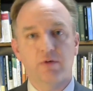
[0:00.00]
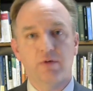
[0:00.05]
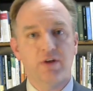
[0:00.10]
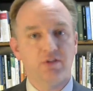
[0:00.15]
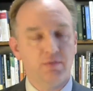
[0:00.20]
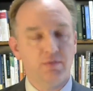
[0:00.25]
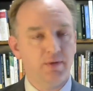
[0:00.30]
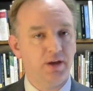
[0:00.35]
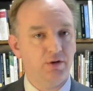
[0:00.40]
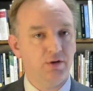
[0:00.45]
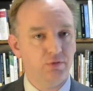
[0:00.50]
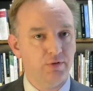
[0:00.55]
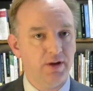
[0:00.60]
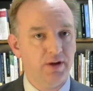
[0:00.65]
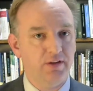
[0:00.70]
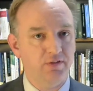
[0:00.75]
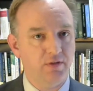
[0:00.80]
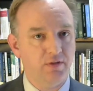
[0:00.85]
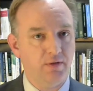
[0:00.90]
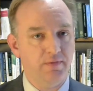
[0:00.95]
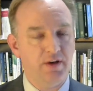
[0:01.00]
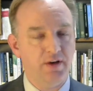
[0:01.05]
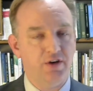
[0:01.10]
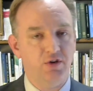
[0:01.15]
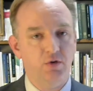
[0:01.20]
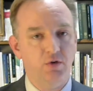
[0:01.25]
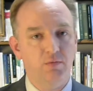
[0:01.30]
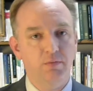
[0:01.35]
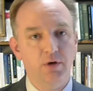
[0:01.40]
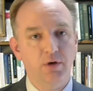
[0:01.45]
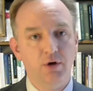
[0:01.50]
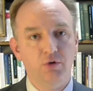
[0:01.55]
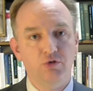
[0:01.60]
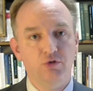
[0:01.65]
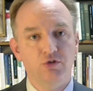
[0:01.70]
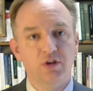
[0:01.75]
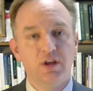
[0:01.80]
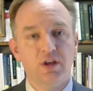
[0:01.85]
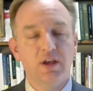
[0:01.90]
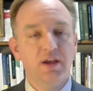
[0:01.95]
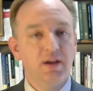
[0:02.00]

resume traits they value most,